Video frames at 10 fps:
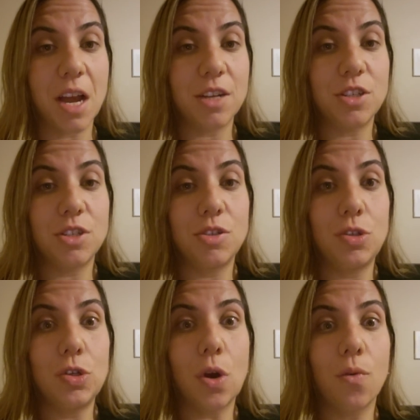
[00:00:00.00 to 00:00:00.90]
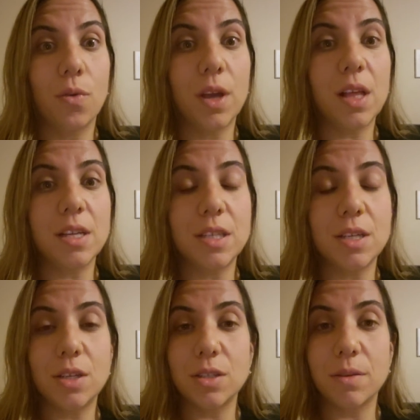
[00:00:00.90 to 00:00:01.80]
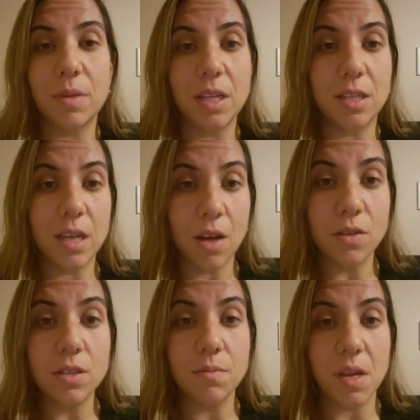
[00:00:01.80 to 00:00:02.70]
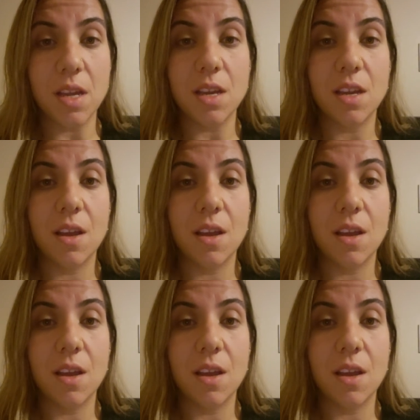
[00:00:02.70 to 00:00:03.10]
I just don't realize it till somebody tells me.